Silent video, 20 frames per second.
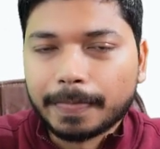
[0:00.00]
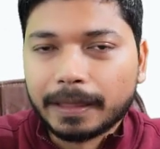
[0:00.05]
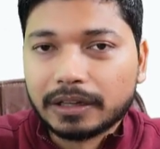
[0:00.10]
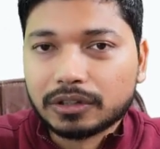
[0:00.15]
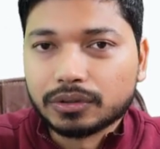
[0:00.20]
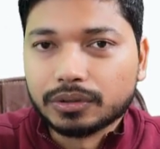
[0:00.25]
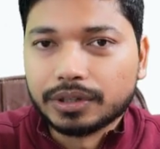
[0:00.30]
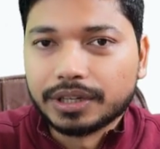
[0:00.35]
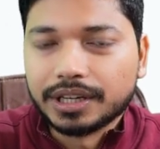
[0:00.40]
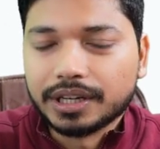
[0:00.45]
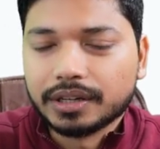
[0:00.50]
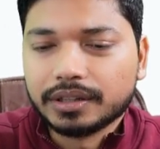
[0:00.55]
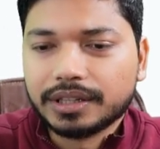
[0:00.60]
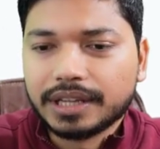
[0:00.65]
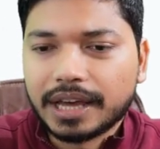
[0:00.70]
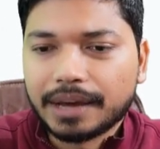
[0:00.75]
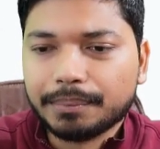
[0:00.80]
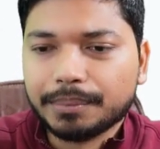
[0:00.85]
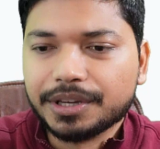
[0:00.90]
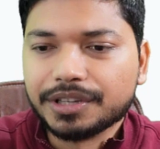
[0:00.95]
So here they
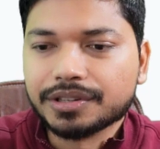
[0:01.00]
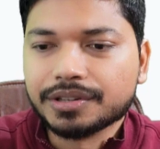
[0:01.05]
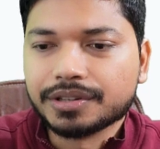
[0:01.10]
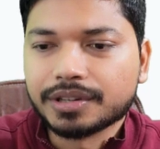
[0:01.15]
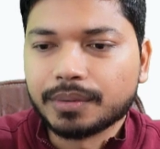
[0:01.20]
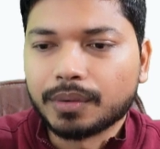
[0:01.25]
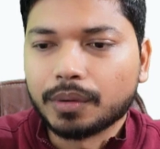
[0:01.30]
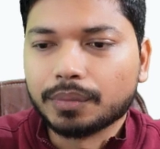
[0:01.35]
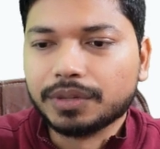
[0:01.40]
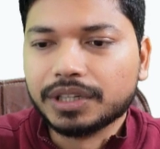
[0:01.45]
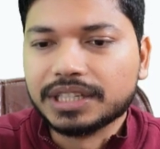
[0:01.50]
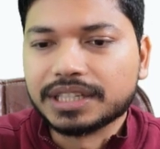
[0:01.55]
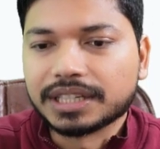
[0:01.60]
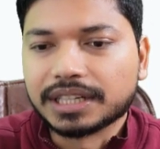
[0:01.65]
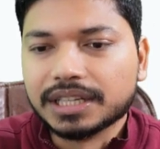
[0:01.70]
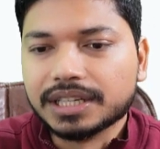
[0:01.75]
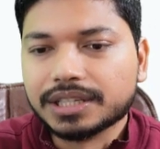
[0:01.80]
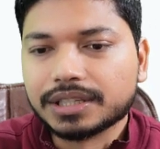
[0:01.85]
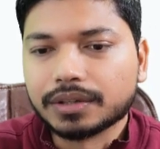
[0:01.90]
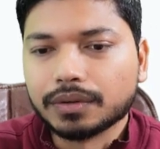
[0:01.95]
have mentioned some of the
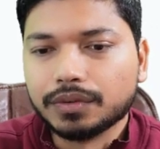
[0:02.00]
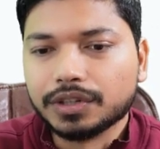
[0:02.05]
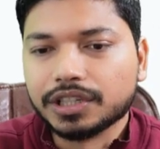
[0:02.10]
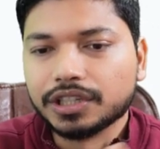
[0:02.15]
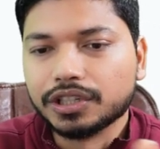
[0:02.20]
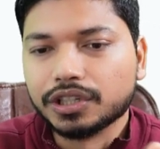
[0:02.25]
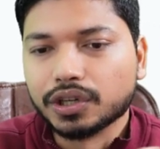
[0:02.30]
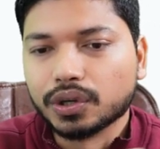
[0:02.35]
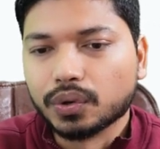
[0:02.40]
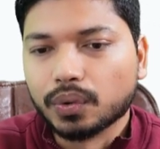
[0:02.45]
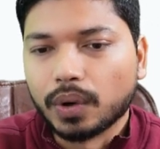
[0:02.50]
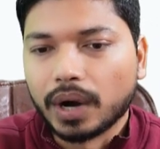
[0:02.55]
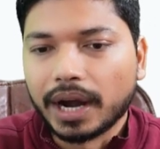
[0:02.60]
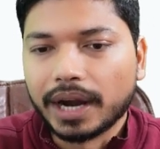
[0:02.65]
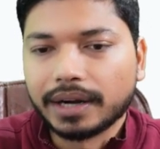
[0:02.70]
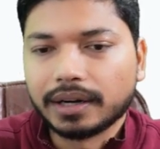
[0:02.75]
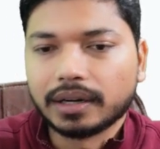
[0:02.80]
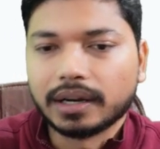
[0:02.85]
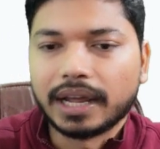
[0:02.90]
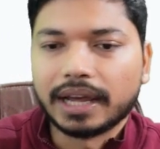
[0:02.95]
skills which is
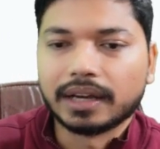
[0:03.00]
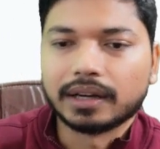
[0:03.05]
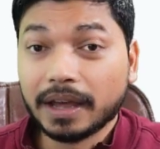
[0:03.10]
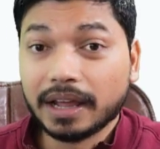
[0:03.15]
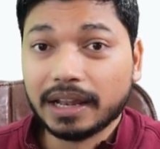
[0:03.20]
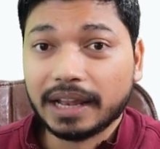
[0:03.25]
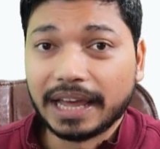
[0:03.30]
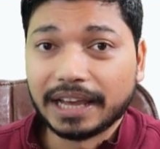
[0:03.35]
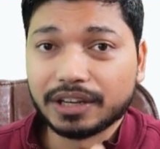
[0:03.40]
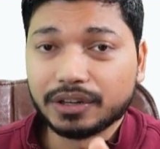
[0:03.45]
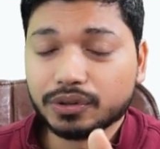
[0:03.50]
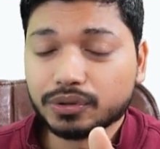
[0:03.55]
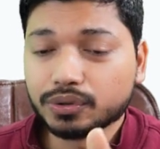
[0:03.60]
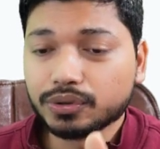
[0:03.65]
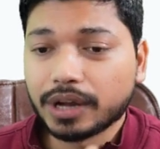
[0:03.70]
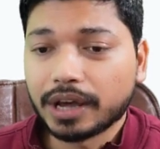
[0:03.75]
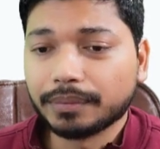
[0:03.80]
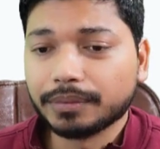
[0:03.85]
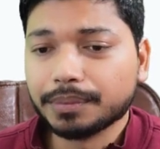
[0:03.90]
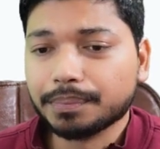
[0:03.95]
required, like you
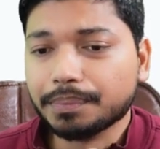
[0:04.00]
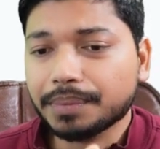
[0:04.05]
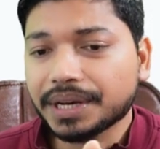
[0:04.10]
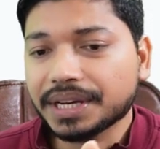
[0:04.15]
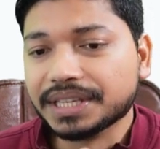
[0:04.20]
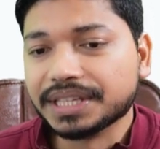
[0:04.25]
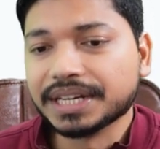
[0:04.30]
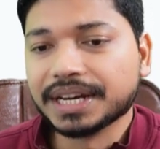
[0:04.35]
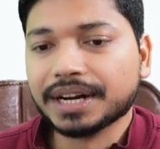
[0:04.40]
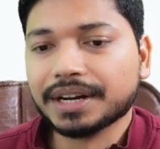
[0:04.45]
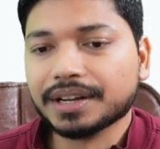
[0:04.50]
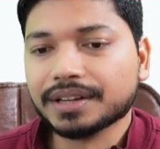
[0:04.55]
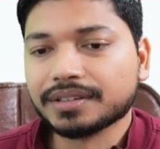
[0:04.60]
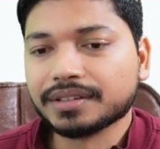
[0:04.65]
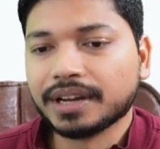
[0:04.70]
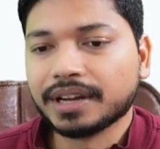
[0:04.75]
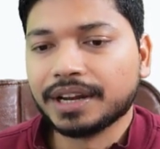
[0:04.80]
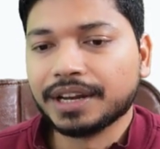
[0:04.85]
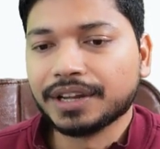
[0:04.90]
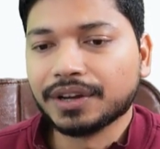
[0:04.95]
should have the basic
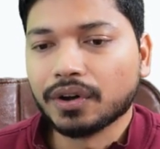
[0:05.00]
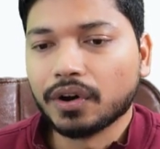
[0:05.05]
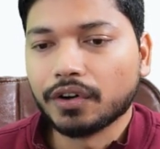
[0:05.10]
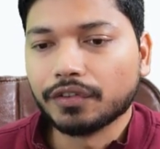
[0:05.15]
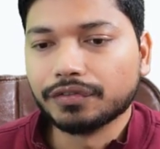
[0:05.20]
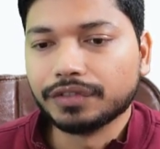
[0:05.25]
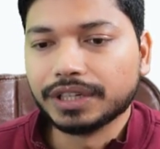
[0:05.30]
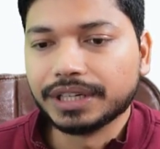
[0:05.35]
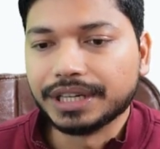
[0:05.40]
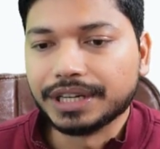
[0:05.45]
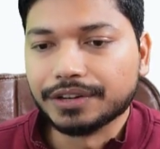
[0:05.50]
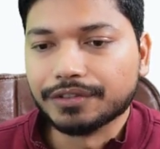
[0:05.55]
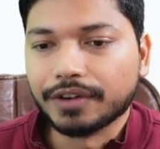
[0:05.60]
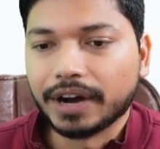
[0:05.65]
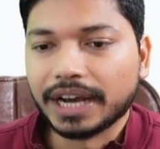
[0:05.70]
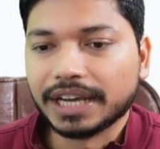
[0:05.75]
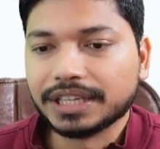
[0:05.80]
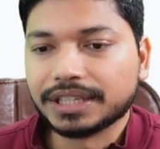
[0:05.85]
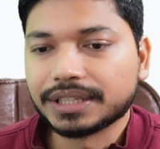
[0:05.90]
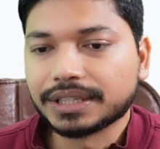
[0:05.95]
understanding of the
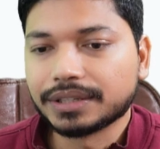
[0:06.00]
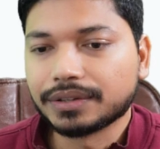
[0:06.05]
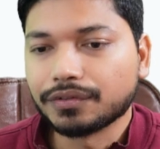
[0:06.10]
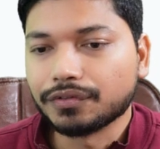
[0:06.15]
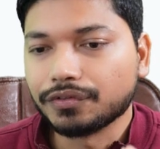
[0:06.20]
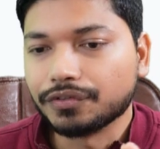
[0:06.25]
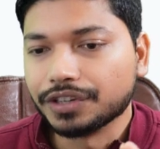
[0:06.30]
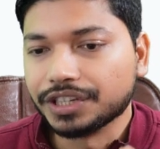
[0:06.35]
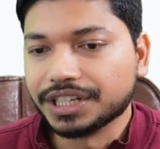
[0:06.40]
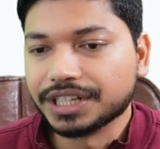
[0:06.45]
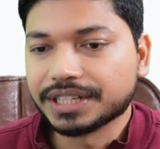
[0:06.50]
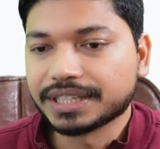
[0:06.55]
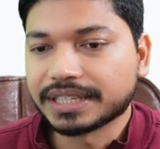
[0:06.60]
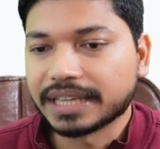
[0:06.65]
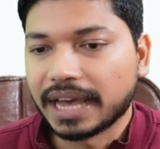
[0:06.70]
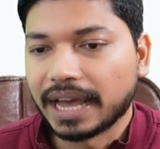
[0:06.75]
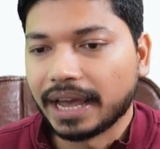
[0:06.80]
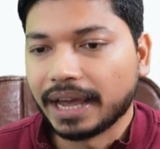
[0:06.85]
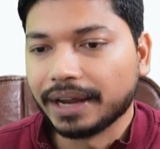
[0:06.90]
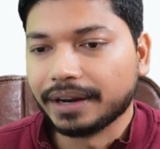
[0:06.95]
device physics
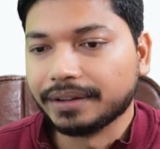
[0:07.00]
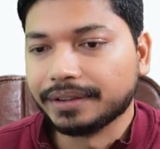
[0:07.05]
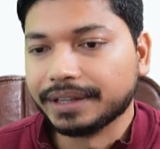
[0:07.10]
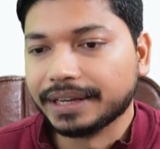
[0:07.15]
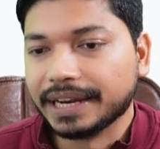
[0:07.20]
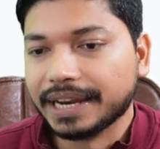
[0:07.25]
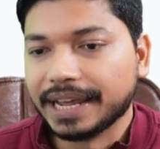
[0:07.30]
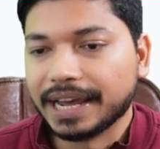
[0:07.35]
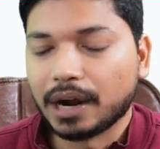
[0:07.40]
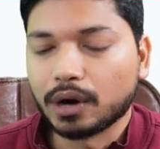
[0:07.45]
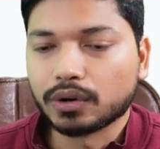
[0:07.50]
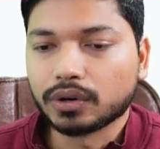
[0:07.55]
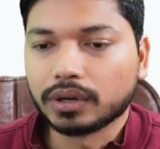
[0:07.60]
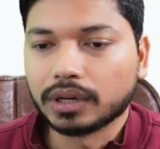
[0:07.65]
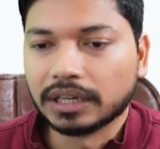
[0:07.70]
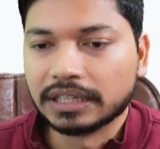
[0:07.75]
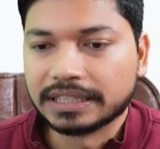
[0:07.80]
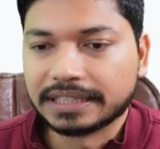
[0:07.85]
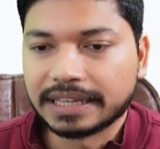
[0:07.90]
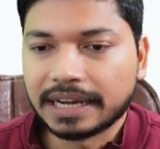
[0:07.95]
and the layout
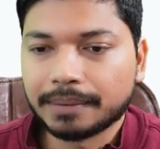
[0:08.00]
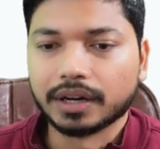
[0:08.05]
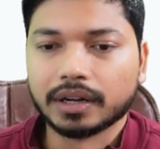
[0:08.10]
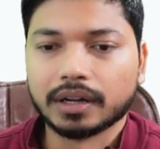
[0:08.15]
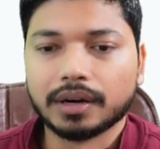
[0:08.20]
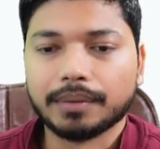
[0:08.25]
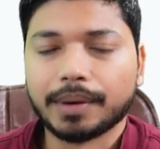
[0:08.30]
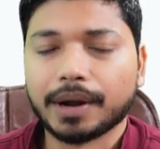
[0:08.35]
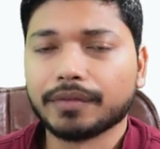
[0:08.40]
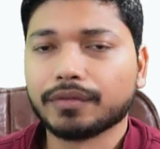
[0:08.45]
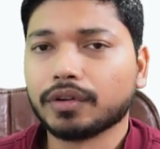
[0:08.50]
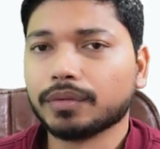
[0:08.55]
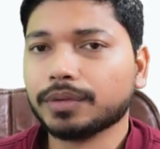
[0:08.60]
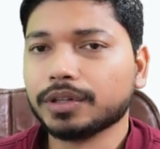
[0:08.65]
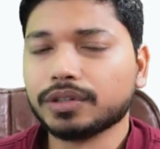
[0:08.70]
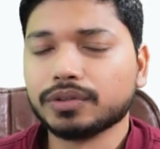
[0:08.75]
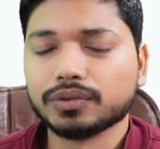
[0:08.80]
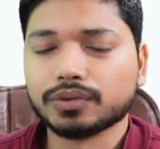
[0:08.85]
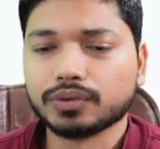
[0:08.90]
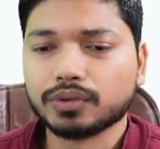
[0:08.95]
concept. Apart from
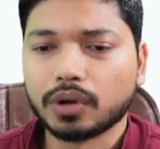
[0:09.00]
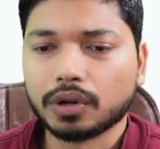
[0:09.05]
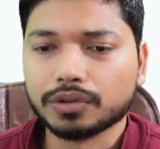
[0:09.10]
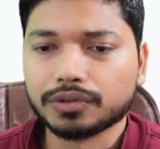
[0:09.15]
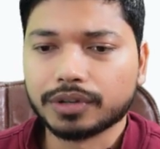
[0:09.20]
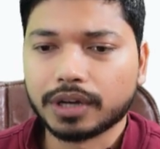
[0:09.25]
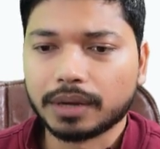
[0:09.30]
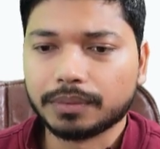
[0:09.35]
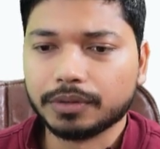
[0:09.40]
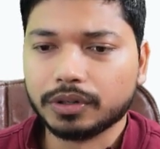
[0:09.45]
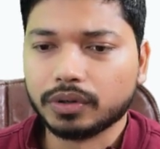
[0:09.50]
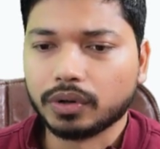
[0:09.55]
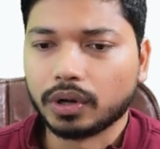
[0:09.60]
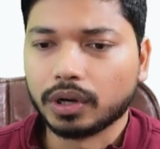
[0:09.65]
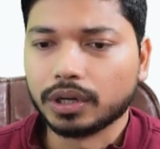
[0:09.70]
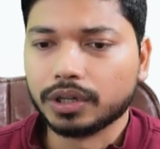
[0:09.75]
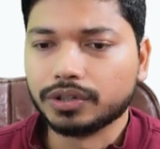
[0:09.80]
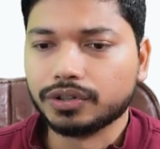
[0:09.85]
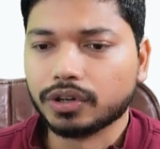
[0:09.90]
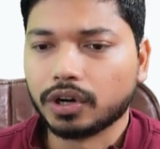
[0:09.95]
this, you should also have the
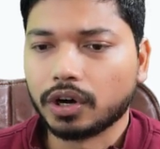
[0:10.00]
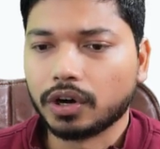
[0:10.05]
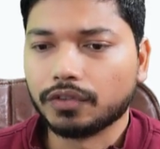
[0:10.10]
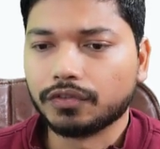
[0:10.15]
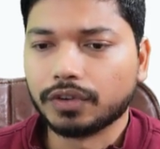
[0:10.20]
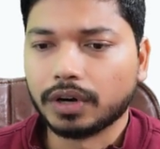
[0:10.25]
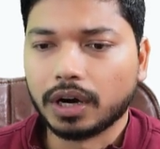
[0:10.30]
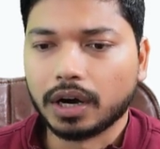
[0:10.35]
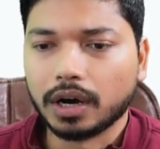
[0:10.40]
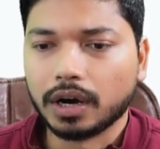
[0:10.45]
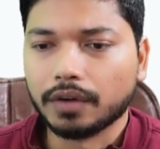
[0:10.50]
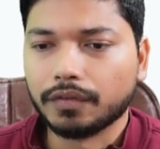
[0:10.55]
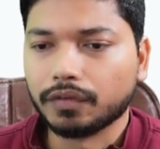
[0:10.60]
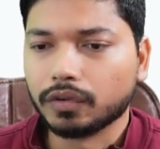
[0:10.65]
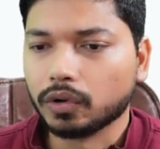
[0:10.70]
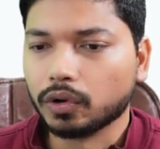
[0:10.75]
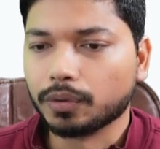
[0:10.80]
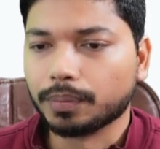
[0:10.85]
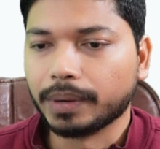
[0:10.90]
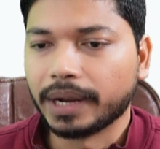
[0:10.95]
knowledge of
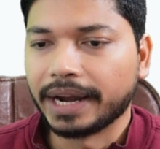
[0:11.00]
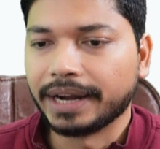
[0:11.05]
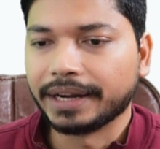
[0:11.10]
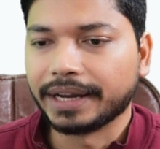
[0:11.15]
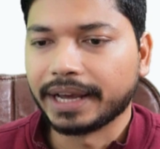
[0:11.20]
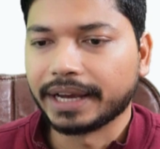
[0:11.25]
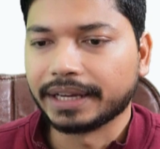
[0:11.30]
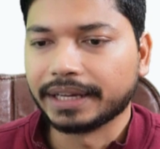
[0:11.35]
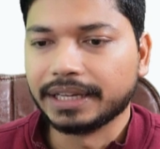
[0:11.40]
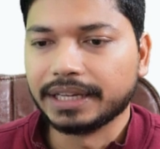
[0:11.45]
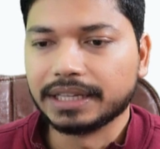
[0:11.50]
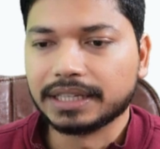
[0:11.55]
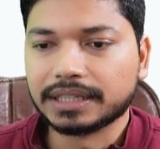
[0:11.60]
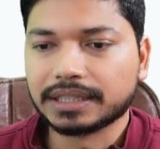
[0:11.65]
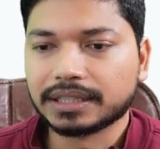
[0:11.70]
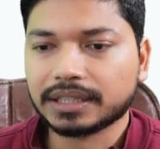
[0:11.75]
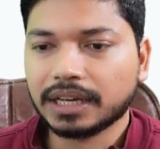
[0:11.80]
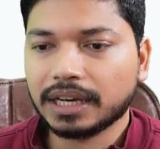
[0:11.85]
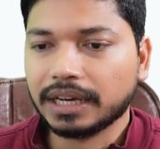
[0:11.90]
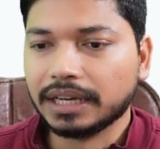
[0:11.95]
floor plan
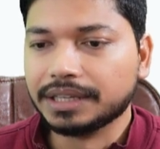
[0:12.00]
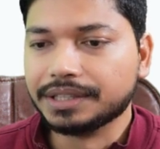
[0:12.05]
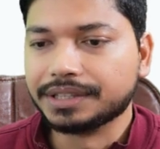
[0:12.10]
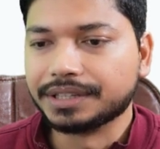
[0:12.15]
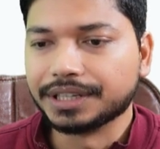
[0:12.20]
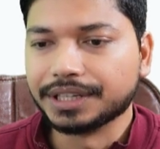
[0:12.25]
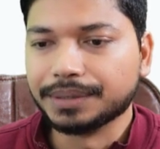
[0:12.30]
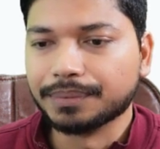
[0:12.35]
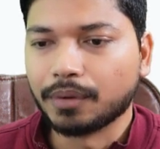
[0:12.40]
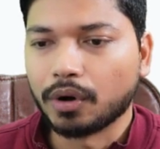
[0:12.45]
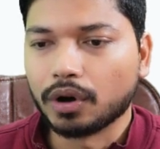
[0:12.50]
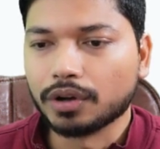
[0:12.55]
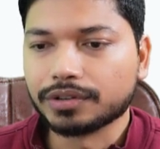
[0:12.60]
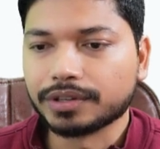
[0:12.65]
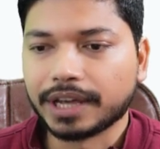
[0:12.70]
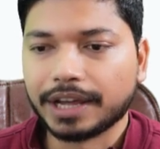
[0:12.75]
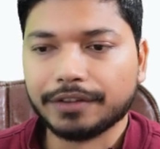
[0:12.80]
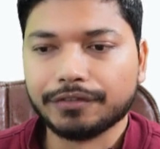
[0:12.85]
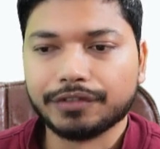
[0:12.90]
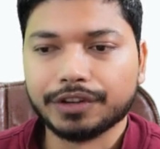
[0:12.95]
techniques in
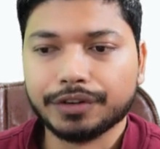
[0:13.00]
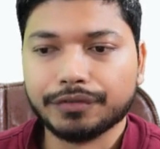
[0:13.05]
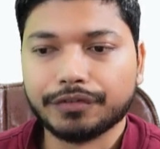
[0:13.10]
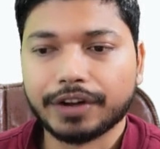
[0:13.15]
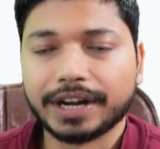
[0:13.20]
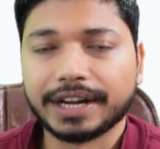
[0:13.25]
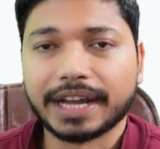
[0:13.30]
CMOS and FinFET